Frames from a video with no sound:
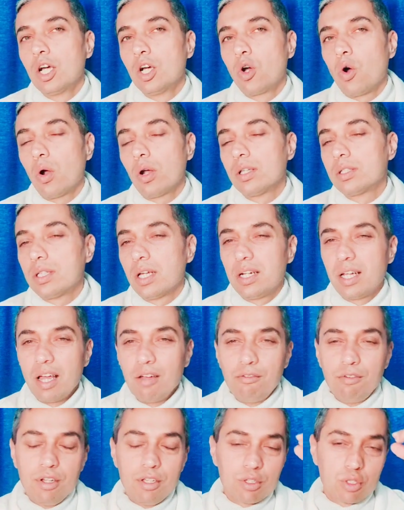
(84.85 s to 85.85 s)
God has said
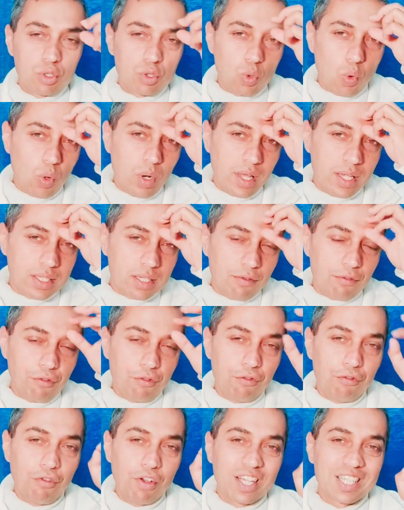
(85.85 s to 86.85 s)
every soul is a
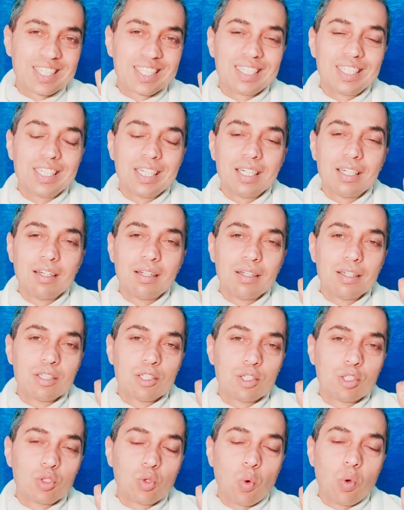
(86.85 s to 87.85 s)
fixed
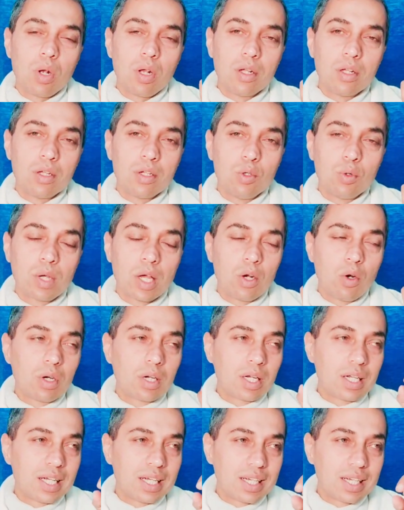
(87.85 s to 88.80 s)
soul. You cannot